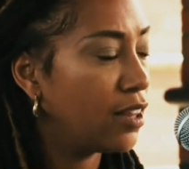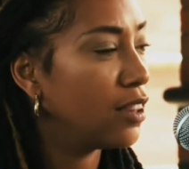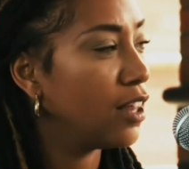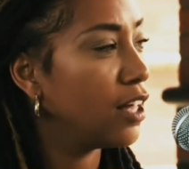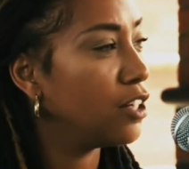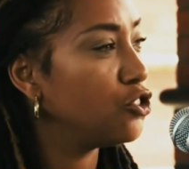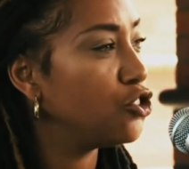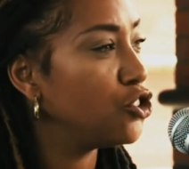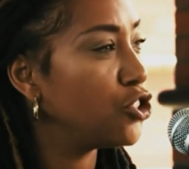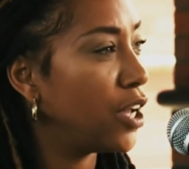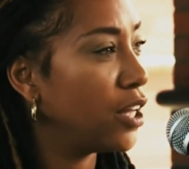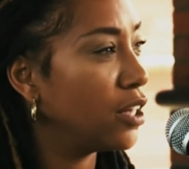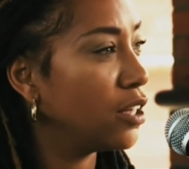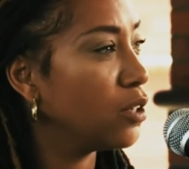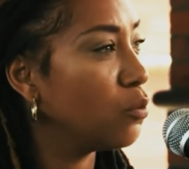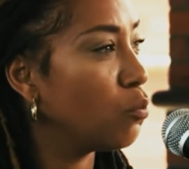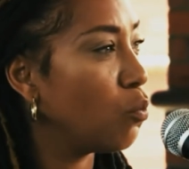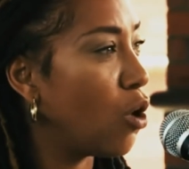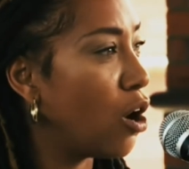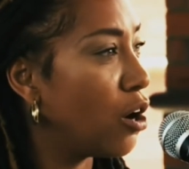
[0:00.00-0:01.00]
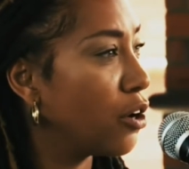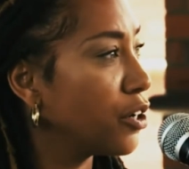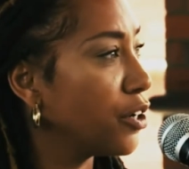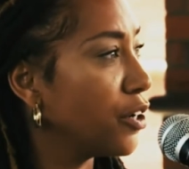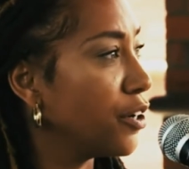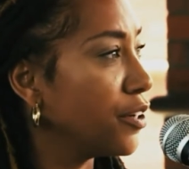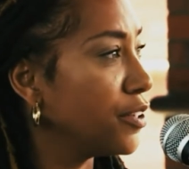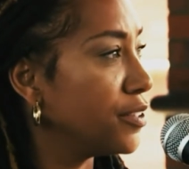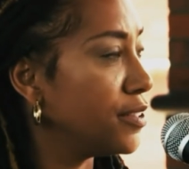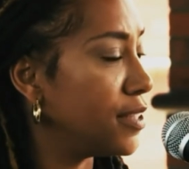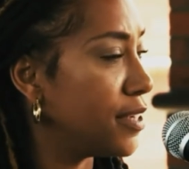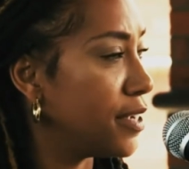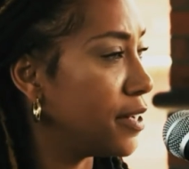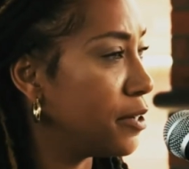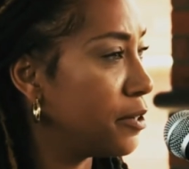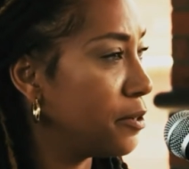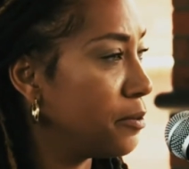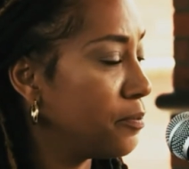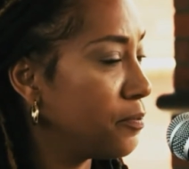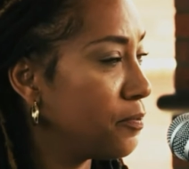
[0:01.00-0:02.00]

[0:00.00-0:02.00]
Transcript: that Jaylen Walker did.